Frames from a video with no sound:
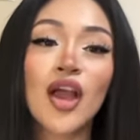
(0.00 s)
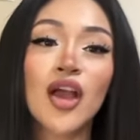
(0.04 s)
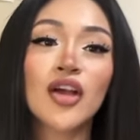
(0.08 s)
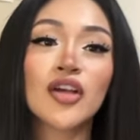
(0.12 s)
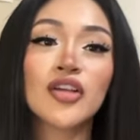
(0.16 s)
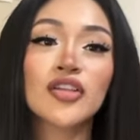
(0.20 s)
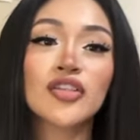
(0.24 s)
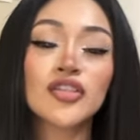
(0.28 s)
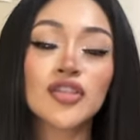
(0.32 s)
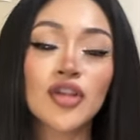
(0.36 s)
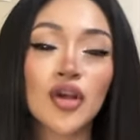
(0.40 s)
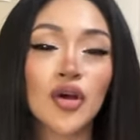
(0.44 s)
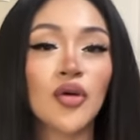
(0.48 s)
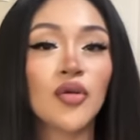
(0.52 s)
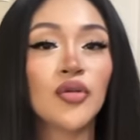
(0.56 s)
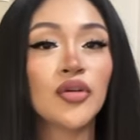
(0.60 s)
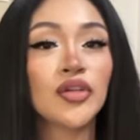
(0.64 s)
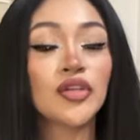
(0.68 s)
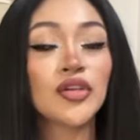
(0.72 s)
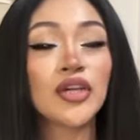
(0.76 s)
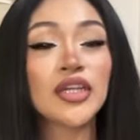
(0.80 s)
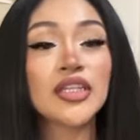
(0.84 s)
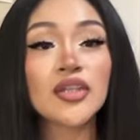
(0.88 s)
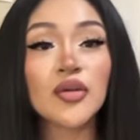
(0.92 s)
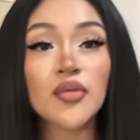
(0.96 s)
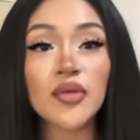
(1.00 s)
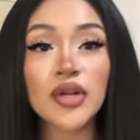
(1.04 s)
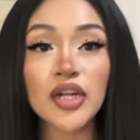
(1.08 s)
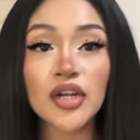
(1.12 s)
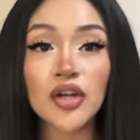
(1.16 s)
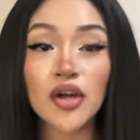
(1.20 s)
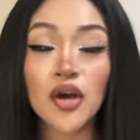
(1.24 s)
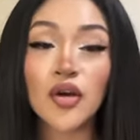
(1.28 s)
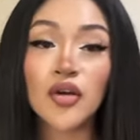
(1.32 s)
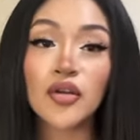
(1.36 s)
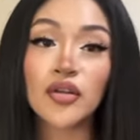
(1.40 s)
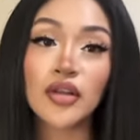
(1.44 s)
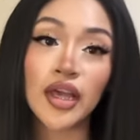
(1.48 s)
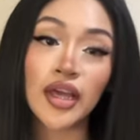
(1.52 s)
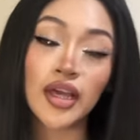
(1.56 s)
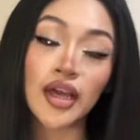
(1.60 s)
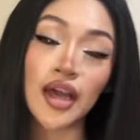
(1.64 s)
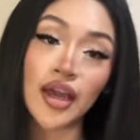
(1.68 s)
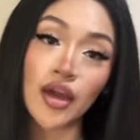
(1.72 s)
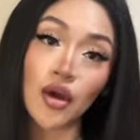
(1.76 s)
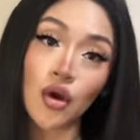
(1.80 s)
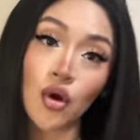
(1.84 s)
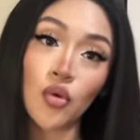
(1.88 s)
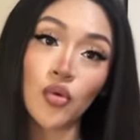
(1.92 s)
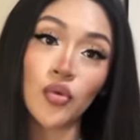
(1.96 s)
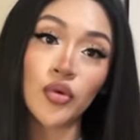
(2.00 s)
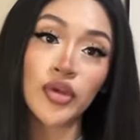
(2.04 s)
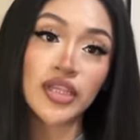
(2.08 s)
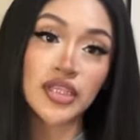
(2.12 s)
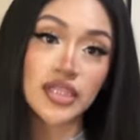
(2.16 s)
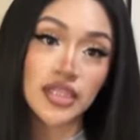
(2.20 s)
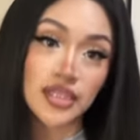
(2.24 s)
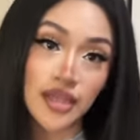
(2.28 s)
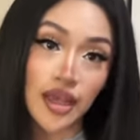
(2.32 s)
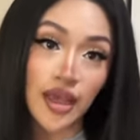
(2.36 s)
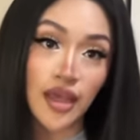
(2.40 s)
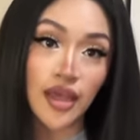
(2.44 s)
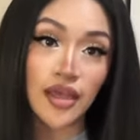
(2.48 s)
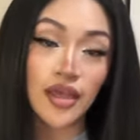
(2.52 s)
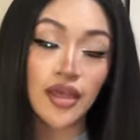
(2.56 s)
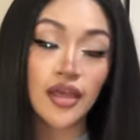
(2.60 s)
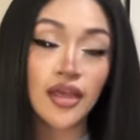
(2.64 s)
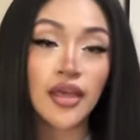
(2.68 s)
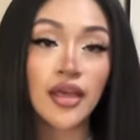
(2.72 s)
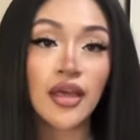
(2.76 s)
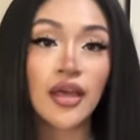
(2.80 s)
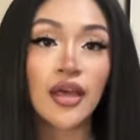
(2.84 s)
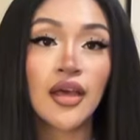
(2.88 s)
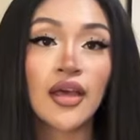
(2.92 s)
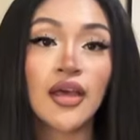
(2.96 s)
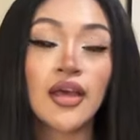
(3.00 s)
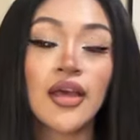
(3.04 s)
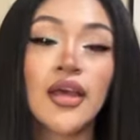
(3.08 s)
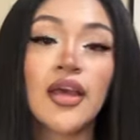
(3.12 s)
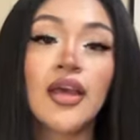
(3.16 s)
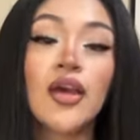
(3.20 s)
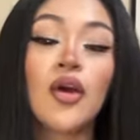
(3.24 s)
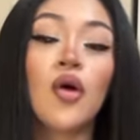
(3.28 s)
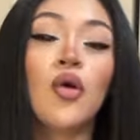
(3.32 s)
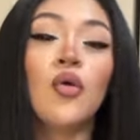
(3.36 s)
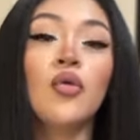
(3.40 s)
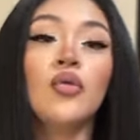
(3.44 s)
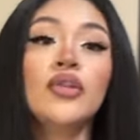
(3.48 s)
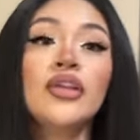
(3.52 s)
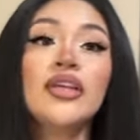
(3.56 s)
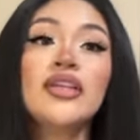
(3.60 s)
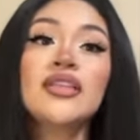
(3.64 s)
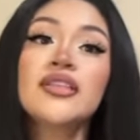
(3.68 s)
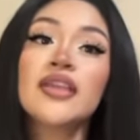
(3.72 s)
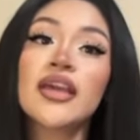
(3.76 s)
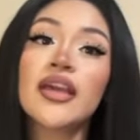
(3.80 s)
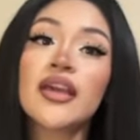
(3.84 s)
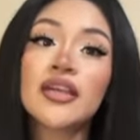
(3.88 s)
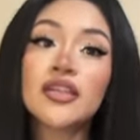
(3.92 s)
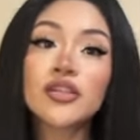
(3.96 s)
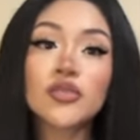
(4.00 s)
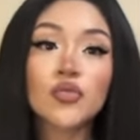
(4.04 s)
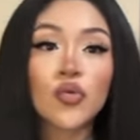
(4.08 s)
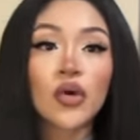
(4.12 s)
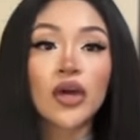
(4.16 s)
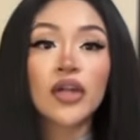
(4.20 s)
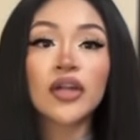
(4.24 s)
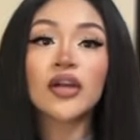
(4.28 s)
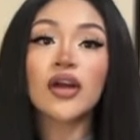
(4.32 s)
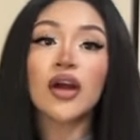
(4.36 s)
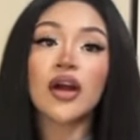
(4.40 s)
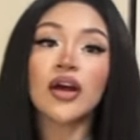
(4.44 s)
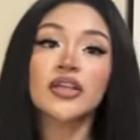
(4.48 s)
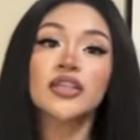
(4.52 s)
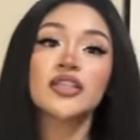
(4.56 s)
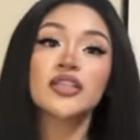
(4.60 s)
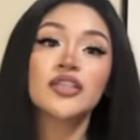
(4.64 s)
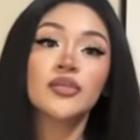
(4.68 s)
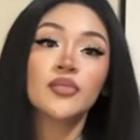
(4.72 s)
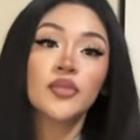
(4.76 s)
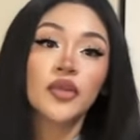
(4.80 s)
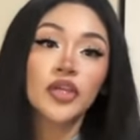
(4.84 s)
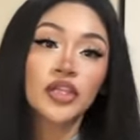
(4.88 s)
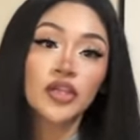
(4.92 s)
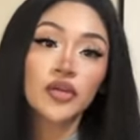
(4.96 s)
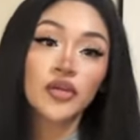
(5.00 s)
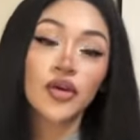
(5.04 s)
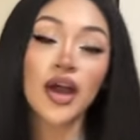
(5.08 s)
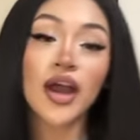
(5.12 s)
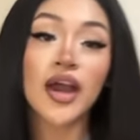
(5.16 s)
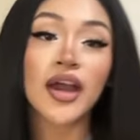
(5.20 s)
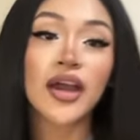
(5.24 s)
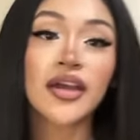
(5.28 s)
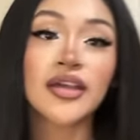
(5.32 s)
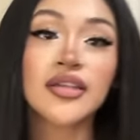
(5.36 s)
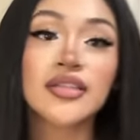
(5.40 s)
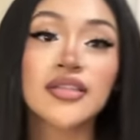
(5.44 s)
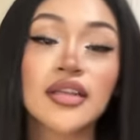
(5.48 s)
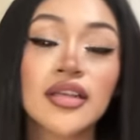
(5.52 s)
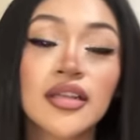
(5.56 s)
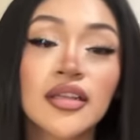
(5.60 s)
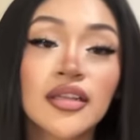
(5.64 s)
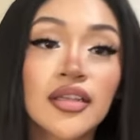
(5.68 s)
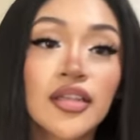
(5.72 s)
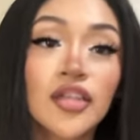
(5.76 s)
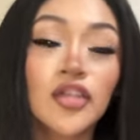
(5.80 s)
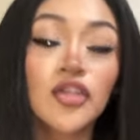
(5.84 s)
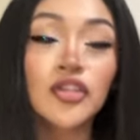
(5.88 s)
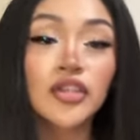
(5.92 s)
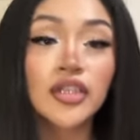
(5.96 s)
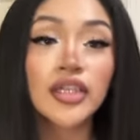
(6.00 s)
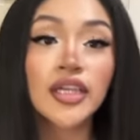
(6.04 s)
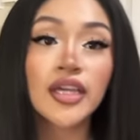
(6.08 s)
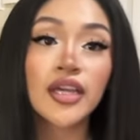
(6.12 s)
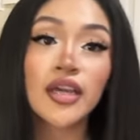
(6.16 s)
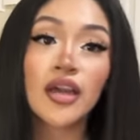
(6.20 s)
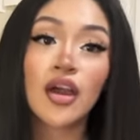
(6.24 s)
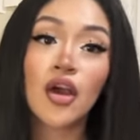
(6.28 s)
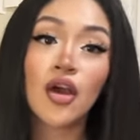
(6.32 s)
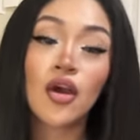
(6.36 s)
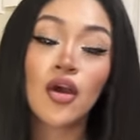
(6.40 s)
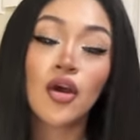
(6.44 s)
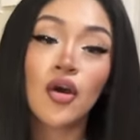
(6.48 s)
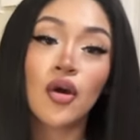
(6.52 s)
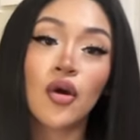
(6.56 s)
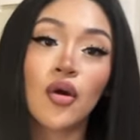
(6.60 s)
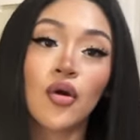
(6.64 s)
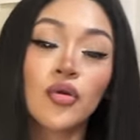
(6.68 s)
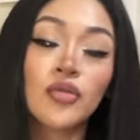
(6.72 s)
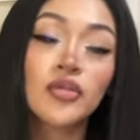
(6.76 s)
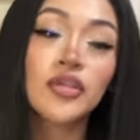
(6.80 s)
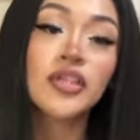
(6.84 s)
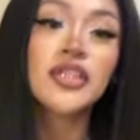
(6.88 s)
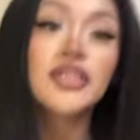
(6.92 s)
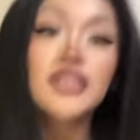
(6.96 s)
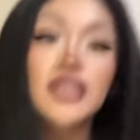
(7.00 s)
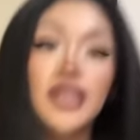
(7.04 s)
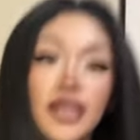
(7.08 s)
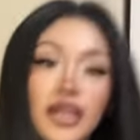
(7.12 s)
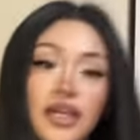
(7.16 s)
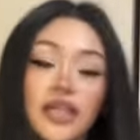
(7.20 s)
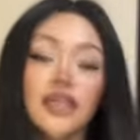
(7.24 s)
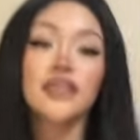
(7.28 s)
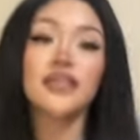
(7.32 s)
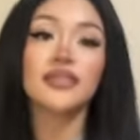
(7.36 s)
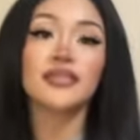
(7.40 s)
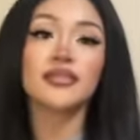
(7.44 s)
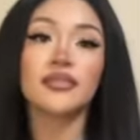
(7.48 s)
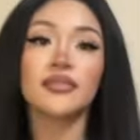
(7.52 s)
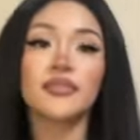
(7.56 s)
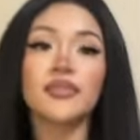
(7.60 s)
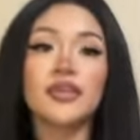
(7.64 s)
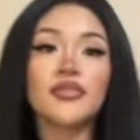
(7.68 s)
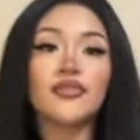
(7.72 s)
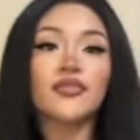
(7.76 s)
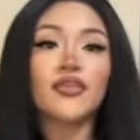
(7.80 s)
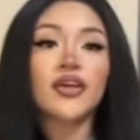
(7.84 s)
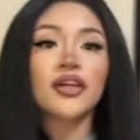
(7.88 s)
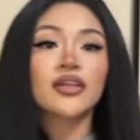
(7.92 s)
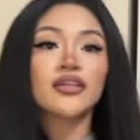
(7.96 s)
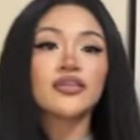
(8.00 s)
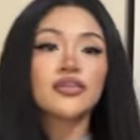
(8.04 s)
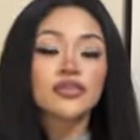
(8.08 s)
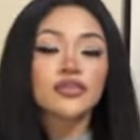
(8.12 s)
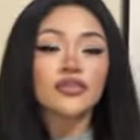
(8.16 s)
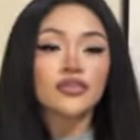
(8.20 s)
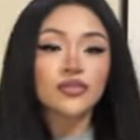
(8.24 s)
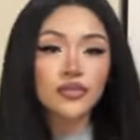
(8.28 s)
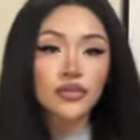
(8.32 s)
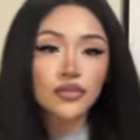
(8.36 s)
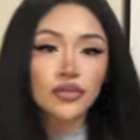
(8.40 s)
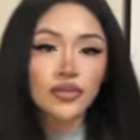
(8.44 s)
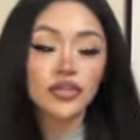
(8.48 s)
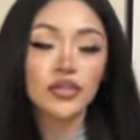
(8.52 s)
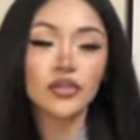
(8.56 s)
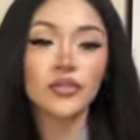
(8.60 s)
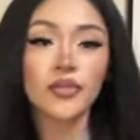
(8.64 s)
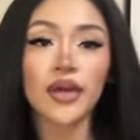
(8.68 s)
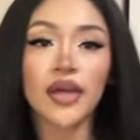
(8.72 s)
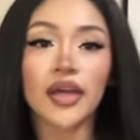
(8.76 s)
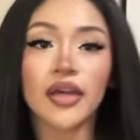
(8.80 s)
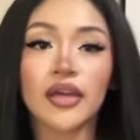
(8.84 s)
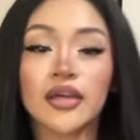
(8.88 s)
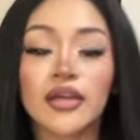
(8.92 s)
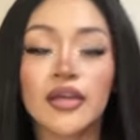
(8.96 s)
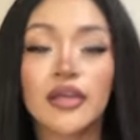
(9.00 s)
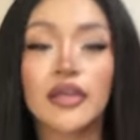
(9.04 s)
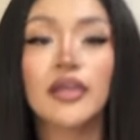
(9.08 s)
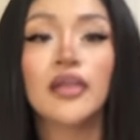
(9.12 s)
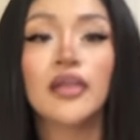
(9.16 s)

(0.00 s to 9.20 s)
So you guys already know, like I always say, it only takes one customer, you guys. It literally only takes, let me fucking scoot a little back.